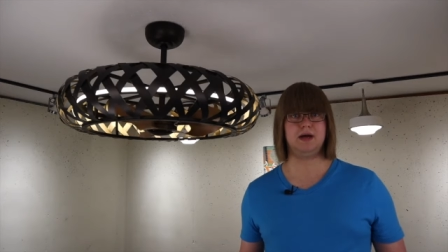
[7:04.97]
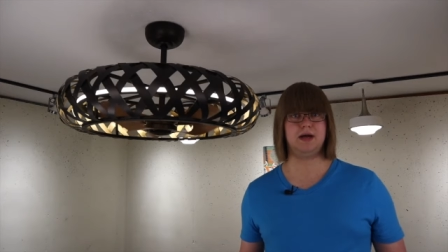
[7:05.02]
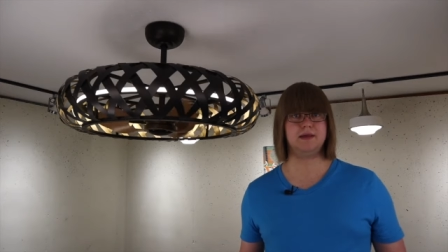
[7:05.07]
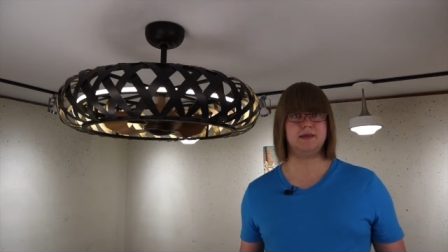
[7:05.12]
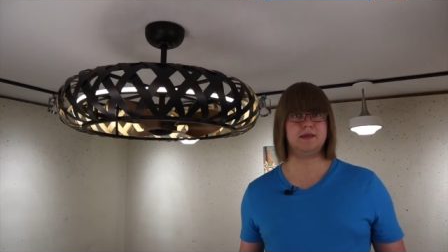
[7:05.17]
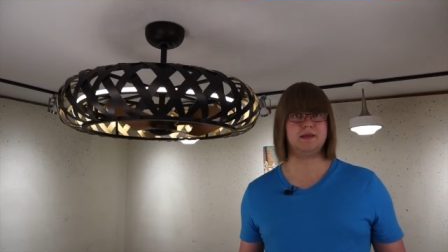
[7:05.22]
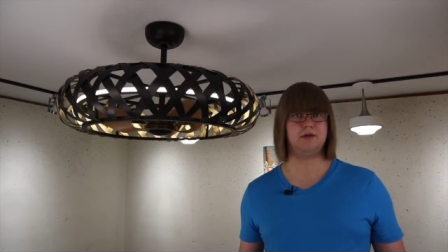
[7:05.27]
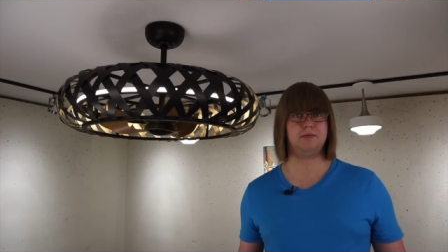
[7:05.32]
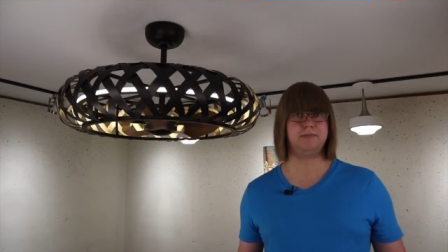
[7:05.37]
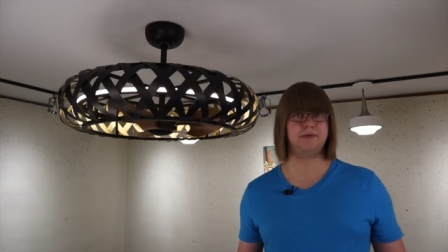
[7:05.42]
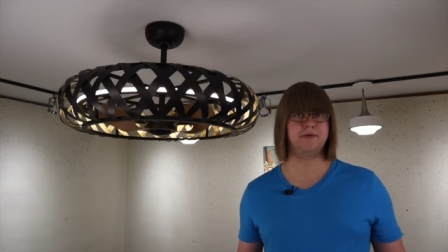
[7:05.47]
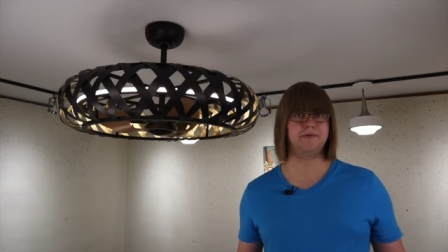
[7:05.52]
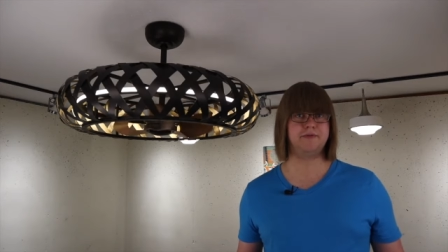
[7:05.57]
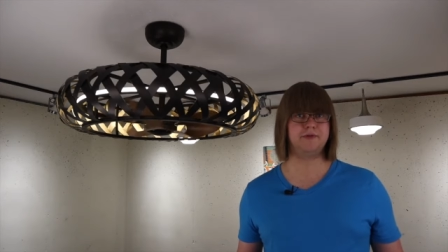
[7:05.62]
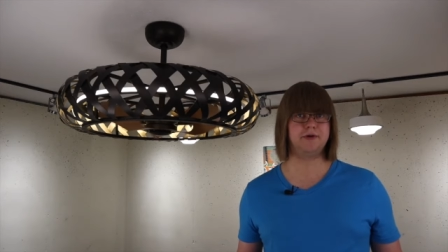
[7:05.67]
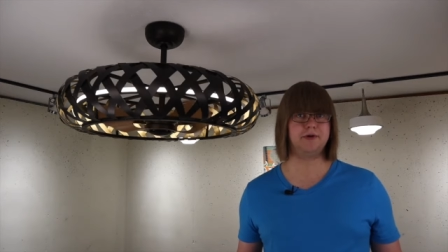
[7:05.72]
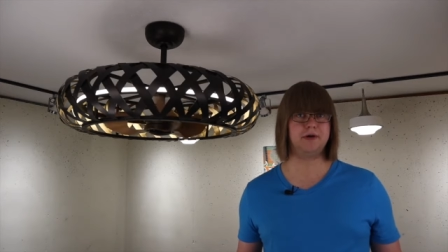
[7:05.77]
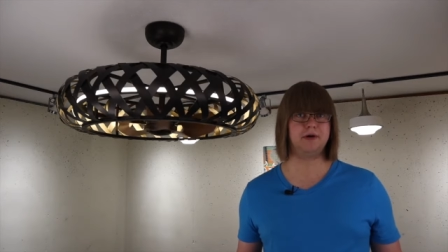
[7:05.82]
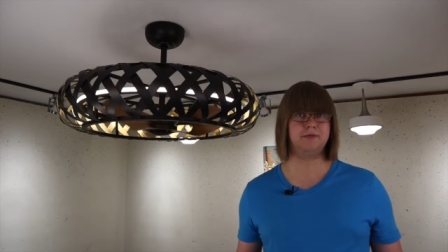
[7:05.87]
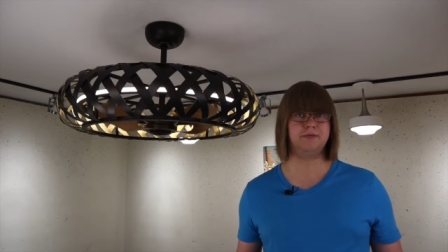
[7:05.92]
I still
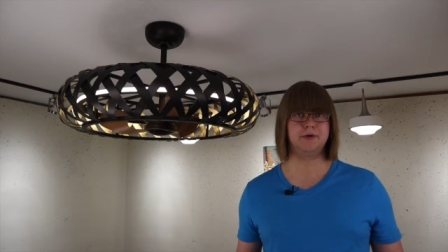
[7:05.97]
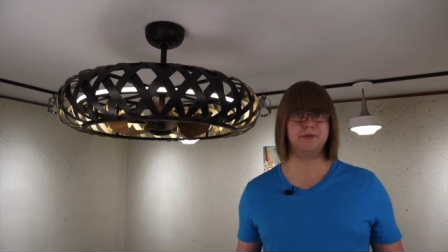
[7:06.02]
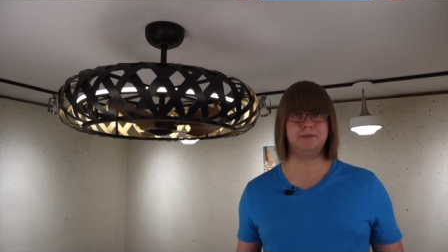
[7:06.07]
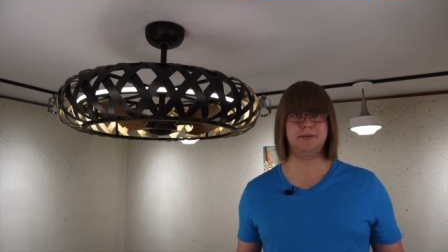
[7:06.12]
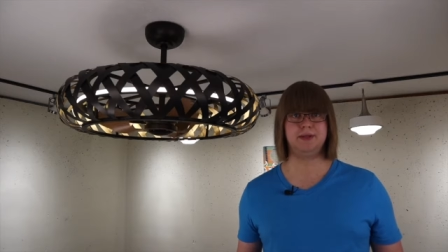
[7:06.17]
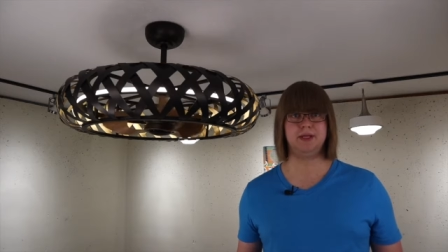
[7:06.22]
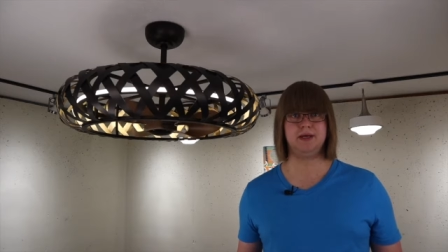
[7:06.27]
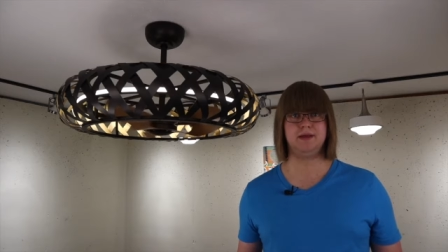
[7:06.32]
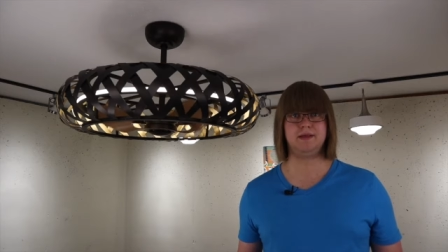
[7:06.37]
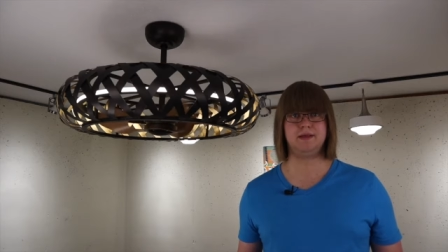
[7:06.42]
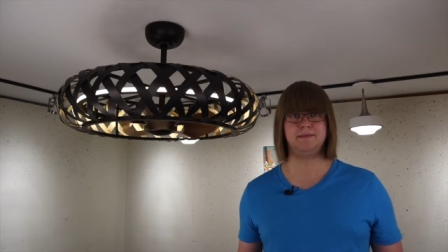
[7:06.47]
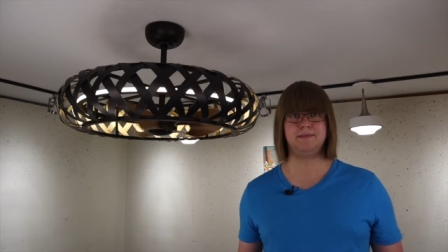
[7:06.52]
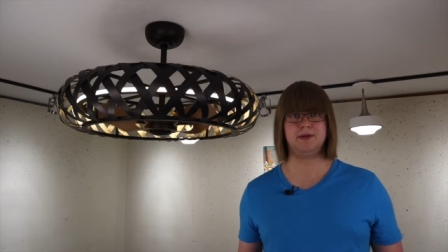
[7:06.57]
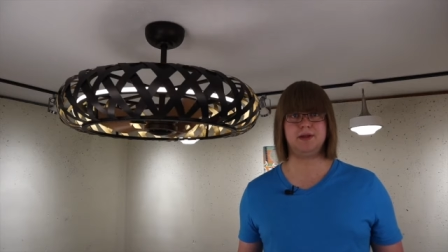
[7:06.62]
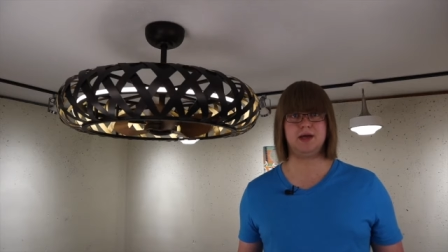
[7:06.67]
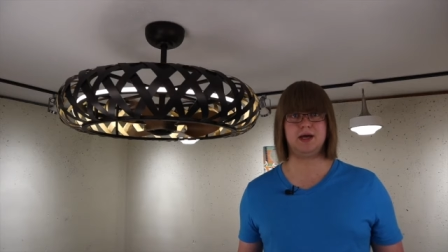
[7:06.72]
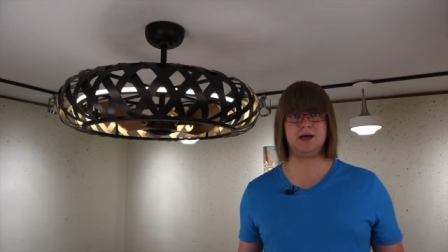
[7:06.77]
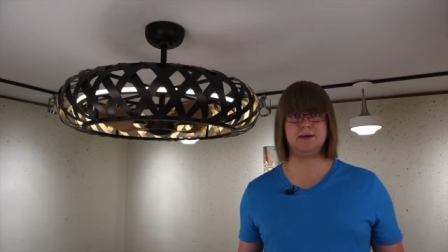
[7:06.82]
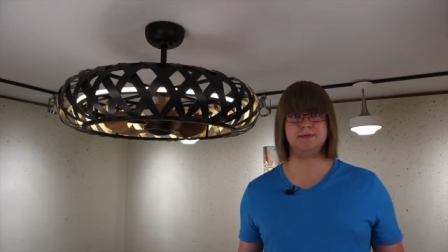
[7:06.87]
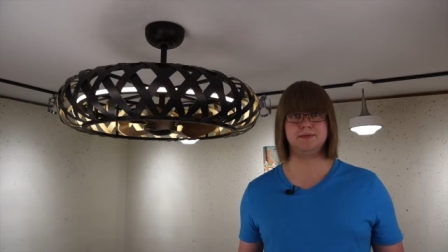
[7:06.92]
prefer a
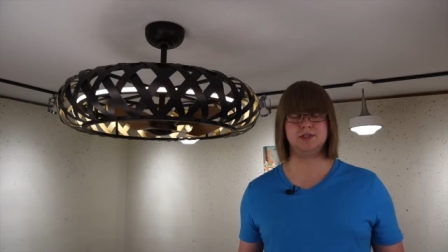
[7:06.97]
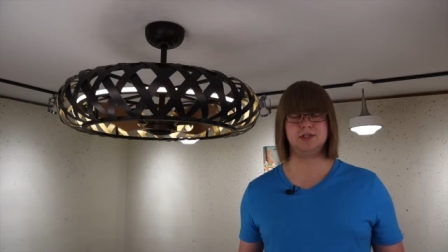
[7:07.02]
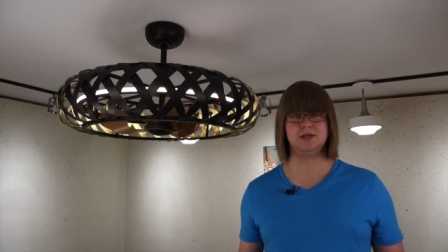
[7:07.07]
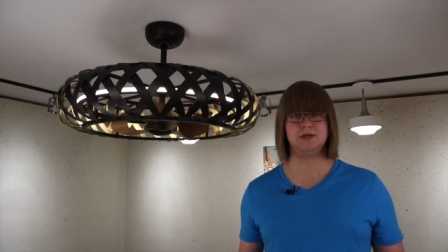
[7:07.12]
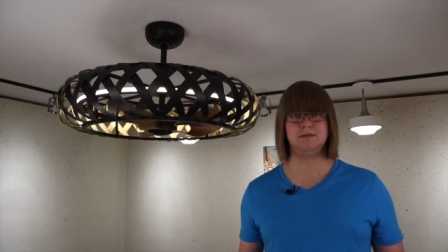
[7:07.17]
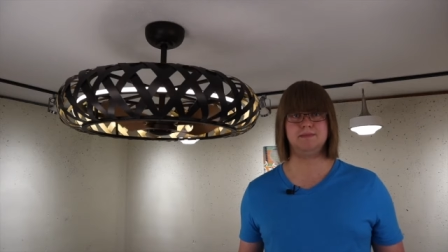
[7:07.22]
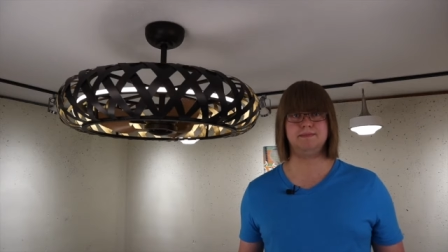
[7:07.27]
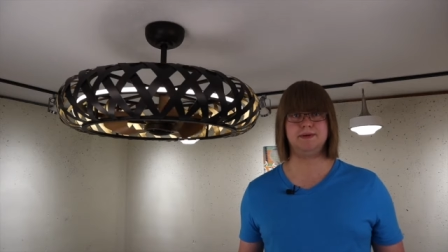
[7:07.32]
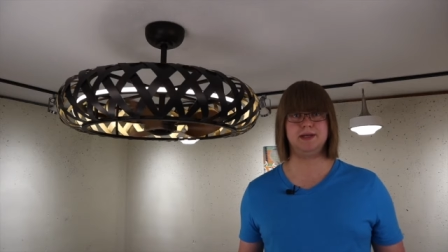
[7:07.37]
replaceable option,